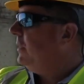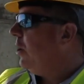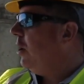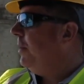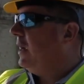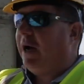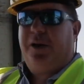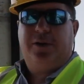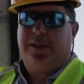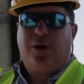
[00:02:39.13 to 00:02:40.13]
The Harbor
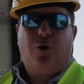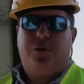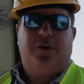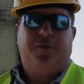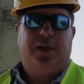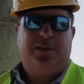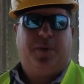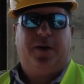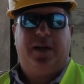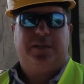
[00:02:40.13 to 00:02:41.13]
Condos is a whole different
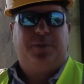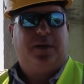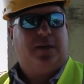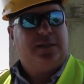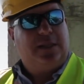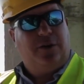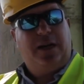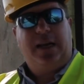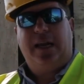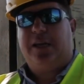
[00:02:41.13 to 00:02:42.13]
experience because they're
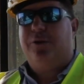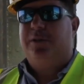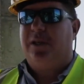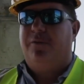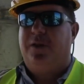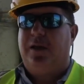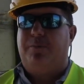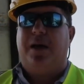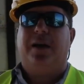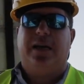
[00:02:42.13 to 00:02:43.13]
going to get use of the
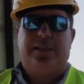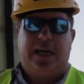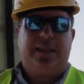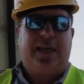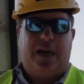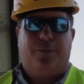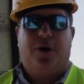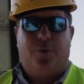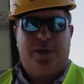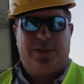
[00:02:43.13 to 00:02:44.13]
amenities at the
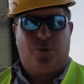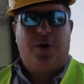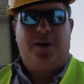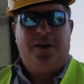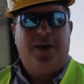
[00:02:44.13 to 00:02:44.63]
Camry Resort,